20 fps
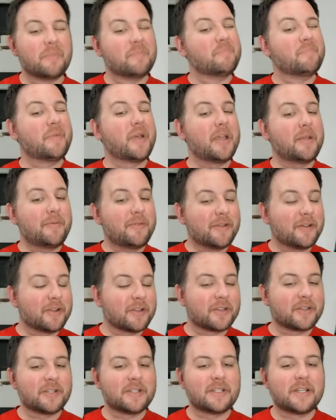Maybe on a
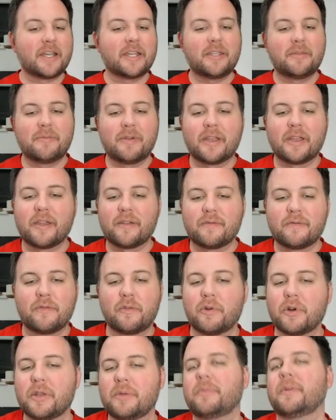good night, you might get
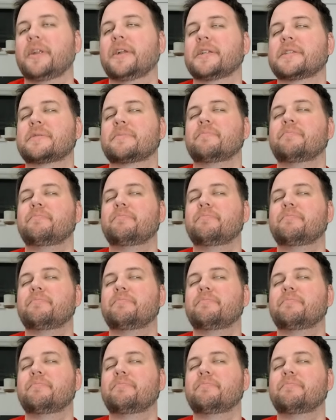40 minutes,